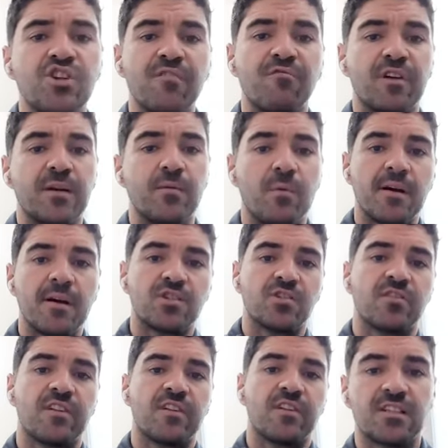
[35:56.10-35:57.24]
generally we
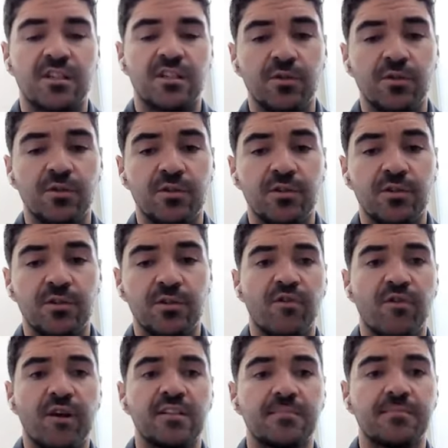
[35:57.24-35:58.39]
measure this using
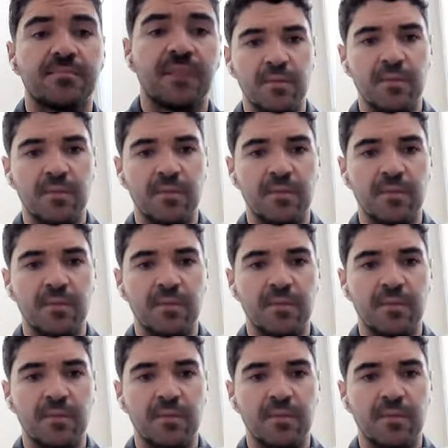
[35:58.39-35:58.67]
heart rate.